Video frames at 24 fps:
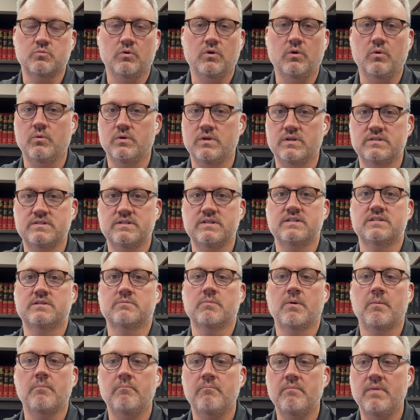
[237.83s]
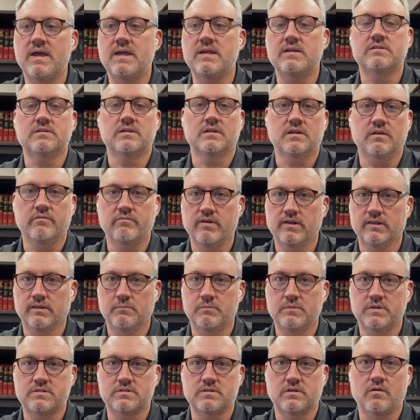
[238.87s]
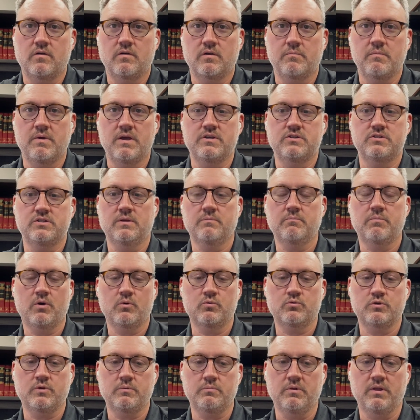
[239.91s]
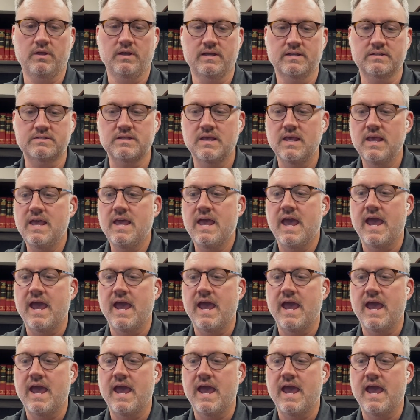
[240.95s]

we're going to see some amazing developments in automation in poultry plants.